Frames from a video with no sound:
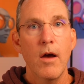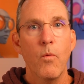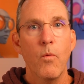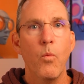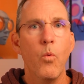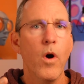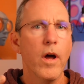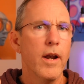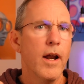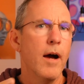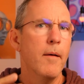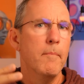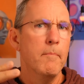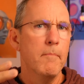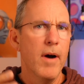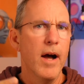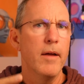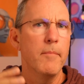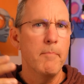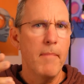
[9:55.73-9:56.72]
what
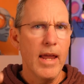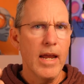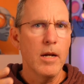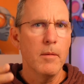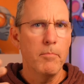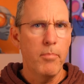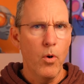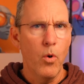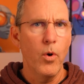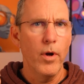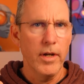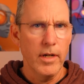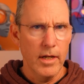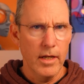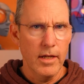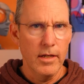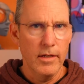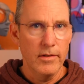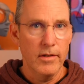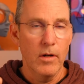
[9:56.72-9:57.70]
my main point
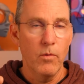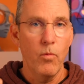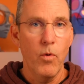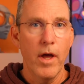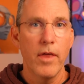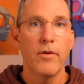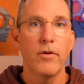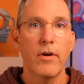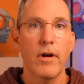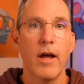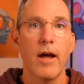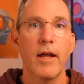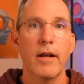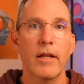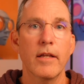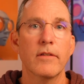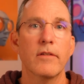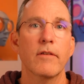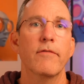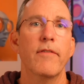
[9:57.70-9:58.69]
is and whether or
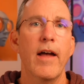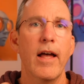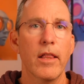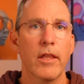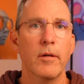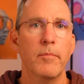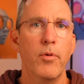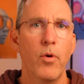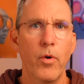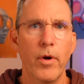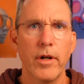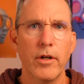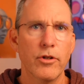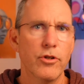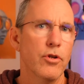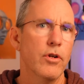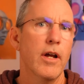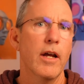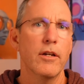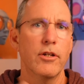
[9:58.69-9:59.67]
not it's a valid point.
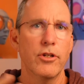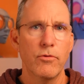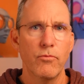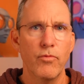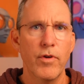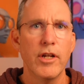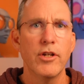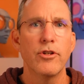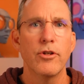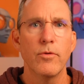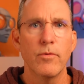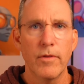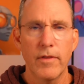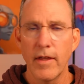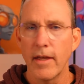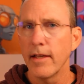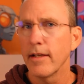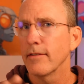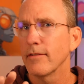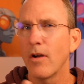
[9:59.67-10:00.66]
Should I reshoot
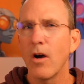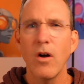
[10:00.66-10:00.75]
things?